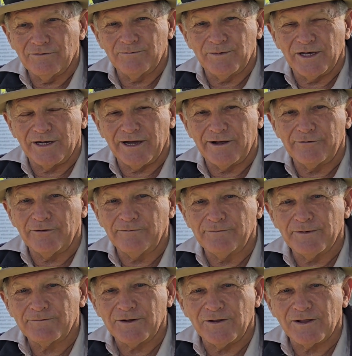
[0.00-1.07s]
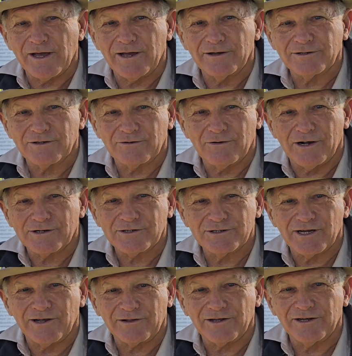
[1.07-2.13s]
With about 150,000
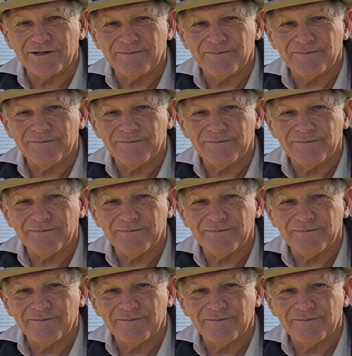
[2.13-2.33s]
crushers out there.